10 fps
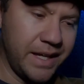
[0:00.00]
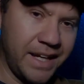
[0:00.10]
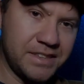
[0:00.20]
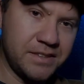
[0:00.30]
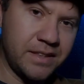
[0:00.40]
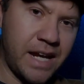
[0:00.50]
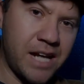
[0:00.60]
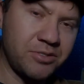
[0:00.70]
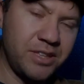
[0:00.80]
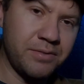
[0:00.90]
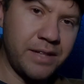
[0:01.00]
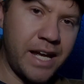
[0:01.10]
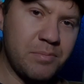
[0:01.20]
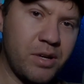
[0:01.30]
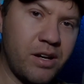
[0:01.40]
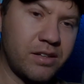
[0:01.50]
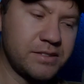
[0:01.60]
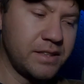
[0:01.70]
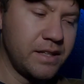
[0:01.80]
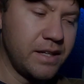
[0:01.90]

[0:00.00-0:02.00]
excellent eye relief and eye box,